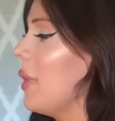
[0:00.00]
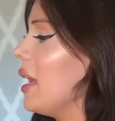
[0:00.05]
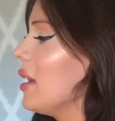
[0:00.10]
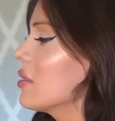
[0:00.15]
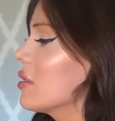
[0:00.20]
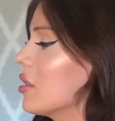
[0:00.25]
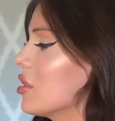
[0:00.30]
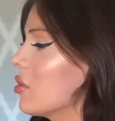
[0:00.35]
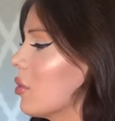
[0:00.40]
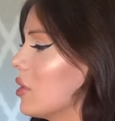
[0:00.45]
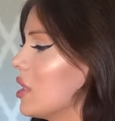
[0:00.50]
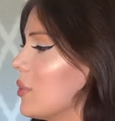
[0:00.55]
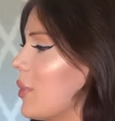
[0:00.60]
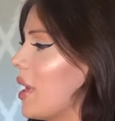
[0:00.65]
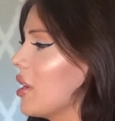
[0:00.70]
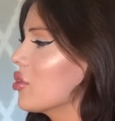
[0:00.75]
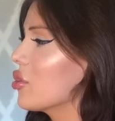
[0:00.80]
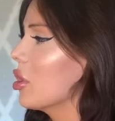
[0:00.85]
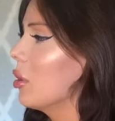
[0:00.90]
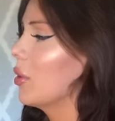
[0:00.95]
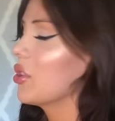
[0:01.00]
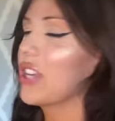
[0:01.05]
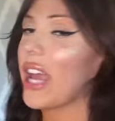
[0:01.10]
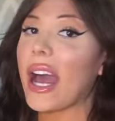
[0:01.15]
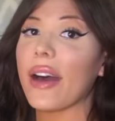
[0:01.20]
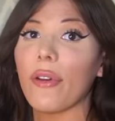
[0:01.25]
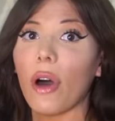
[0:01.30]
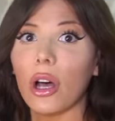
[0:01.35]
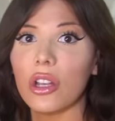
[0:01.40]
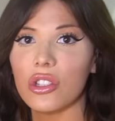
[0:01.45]
makes this one special, which I
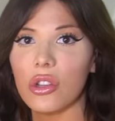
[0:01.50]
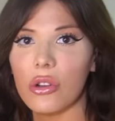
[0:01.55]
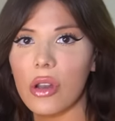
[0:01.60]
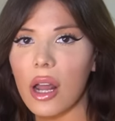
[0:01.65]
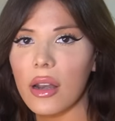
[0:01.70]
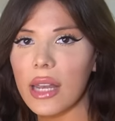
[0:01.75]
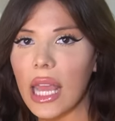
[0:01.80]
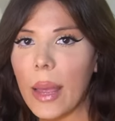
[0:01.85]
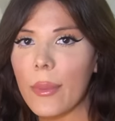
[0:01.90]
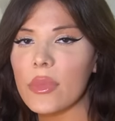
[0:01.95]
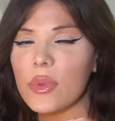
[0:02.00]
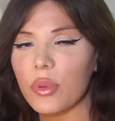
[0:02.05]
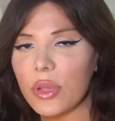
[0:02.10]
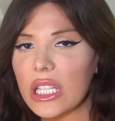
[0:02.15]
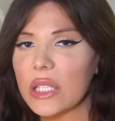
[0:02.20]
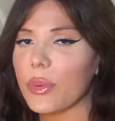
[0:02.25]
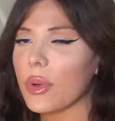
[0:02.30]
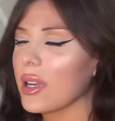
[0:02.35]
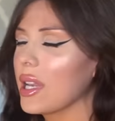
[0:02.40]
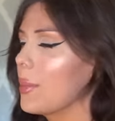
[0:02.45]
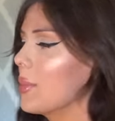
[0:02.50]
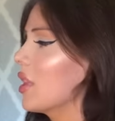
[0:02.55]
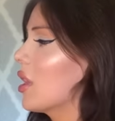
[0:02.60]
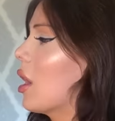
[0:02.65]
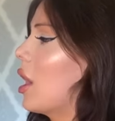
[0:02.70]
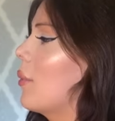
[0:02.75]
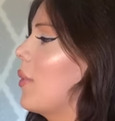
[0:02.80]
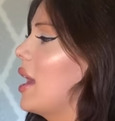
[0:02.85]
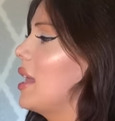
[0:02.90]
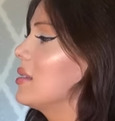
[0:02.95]
have also not named, please put a name in the
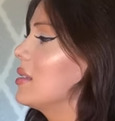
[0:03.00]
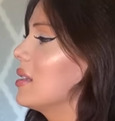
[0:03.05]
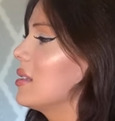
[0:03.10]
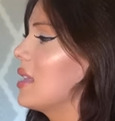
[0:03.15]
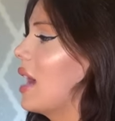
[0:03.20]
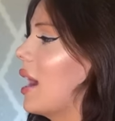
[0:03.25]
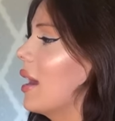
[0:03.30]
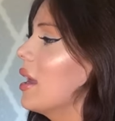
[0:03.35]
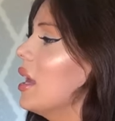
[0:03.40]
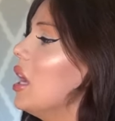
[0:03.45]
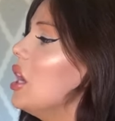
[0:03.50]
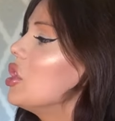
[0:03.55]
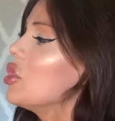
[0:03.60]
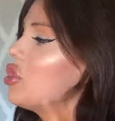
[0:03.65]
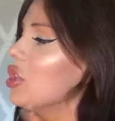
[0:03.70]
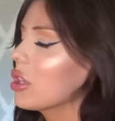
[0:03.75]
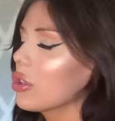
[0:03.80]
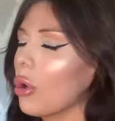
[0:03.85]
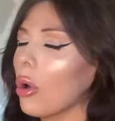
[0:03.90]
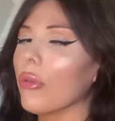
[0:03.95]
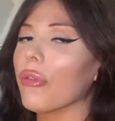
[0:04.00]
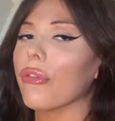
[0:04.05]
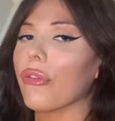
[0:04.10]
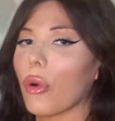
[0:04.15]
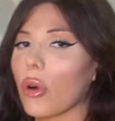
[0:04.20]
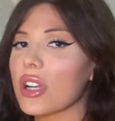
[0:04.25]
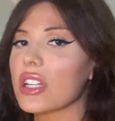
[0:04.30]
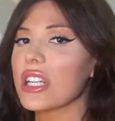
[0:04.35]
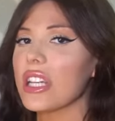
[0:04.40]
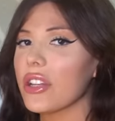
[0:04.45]
comments, is that she can hold
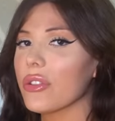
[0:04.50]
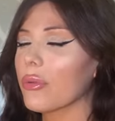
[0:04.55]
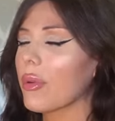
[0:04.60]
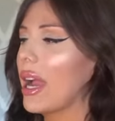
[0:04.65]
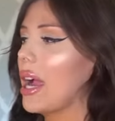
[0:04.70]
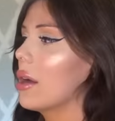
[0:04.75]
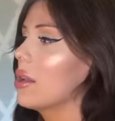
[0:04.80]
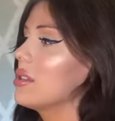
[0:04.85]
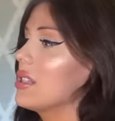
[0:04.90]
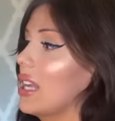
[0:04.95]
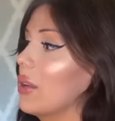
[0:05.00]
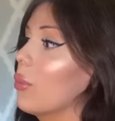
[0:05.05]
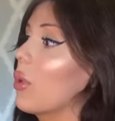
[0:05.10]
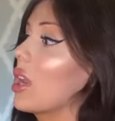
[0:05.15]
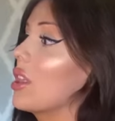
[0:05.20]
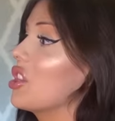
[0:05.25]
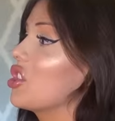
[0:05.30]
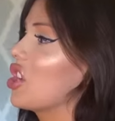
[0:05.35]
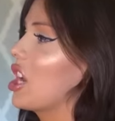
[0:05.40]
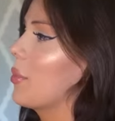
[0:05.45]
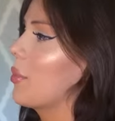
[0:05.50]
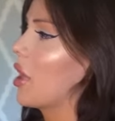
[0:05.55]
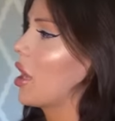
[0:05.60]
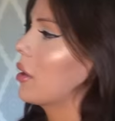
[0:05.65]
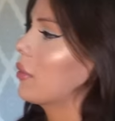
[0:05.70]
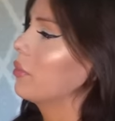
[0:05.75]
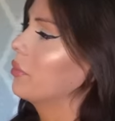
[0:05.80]
fourteen rounds and one in the chamber.